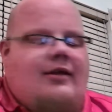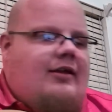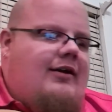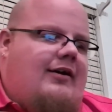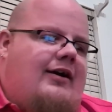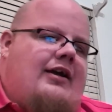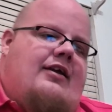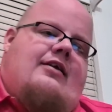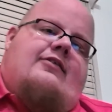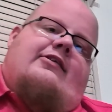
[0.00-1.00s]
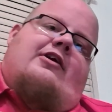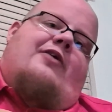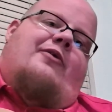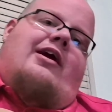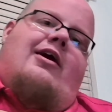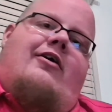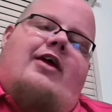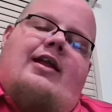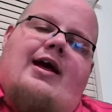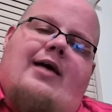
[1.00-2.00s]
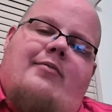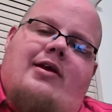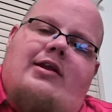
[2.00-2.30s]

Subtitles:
All right, so here we go, and I'm going to